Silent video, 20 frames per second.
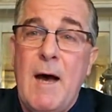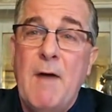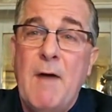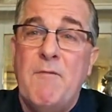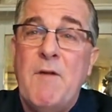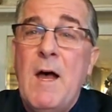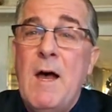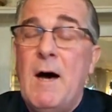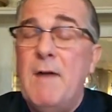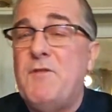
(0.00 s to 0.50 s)
of,
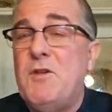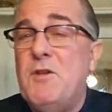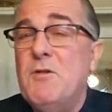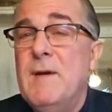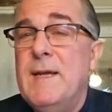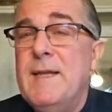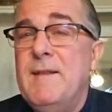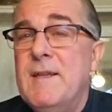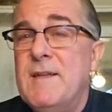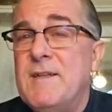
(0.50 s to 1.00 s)
of
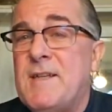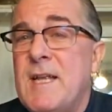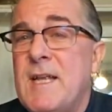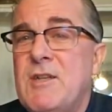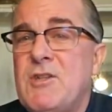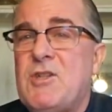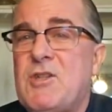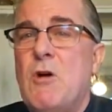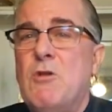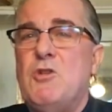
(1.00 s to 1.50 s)
doing this
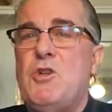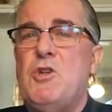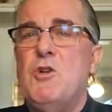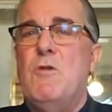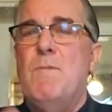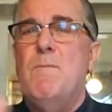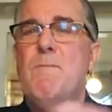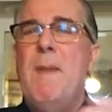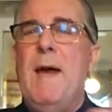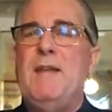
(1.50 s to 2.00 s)

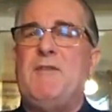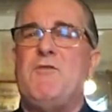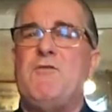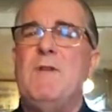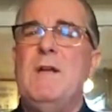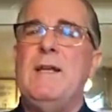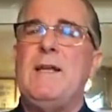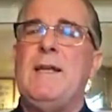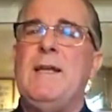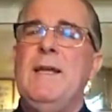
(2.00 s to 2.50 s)
social
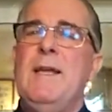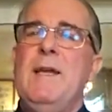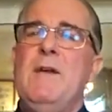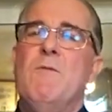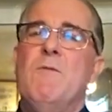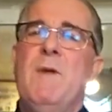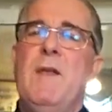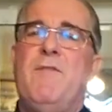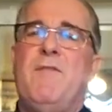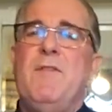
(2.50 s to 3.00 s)
metric
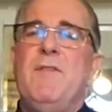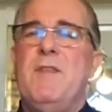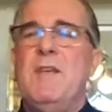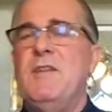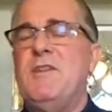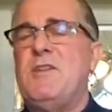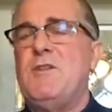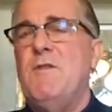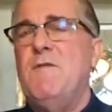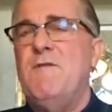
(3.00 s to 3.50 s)
with
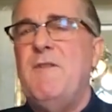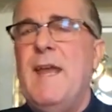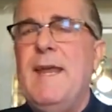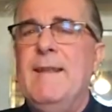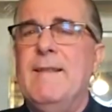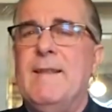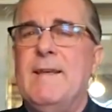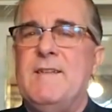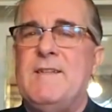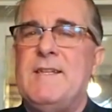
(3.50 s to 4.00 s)
the
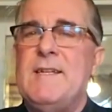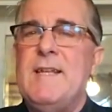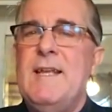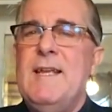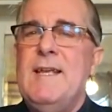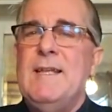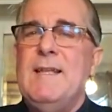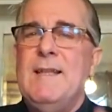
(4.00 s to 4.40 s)
surveillance